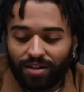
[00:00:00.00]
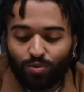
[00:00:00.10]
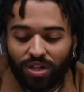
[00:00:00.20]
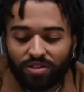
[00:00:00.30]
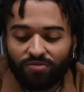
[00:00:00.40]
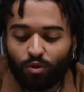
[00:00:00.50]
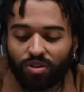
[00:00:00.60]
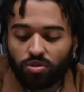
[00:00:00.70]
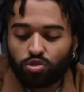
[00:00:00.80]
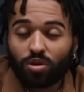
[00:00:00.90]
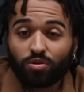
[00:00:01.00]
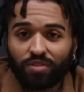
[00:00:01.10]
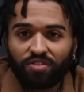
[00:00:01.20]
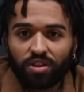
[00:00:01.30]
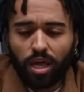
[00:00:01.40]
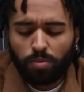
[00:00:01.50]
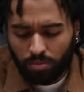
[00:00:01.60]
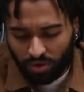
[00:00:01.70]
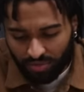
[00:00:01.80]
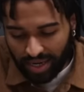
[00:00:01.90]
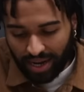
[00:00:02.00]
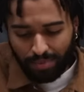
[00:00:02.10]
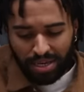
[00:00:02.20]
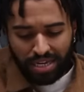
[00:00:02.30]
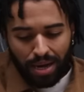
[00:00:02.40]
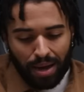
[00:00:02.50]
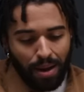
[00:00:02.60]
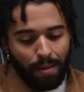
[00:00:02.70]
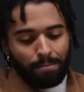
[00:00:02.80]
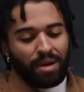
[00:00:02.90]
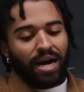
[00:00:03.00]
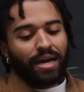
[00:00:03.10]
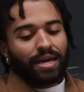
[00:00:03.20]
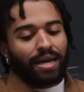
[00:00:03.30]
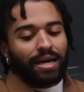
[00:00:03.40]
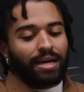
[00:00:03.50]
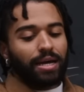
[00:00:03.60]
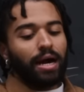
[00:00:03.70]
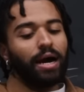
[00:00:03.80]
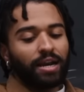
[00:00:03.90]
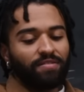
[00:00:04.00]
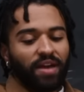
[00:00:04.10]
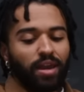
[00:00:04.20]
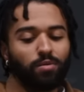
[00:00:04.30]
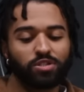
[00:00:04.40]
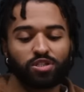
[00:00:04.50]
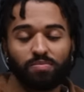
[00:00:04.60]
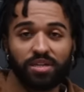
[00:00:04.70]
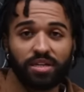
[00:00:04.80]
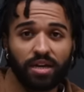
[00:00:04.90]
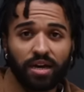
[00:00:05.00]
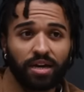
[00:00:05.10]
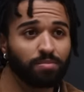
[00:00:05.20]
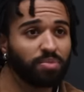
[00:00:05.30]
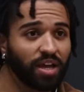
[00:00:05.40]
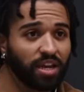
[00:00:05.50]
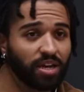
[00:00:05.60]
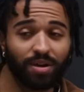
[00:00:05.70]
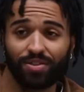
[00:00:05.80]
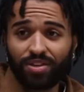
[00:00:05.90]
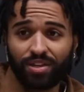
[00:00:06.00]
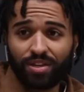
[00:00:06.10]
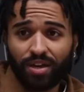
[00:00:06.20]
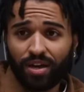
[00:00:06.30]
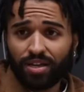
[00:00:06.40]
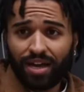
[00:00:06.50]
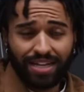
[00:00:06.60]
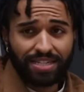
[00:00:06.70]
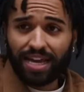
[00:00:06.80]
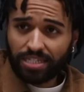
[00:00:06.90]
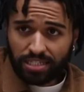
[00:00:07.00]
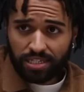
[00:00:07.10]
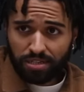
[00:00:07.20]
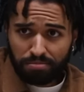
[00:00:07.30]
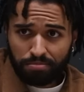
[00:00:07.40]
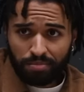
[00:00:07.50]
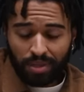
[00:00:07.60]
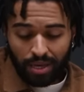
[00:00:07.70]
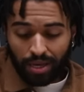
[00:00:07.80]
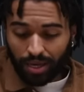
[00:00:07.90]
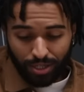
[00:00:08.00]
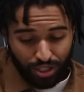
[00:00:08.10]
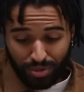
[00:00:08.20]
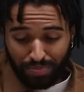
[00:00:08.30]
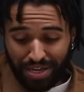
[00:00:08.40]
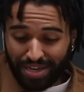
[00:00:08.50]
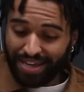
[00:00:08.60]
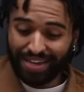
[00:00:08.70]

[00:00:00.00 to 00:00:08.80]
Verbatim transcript: as well as avoiding the struggles of the labor movement. I mean, my God, if anyone should be complaining about the education system, it should be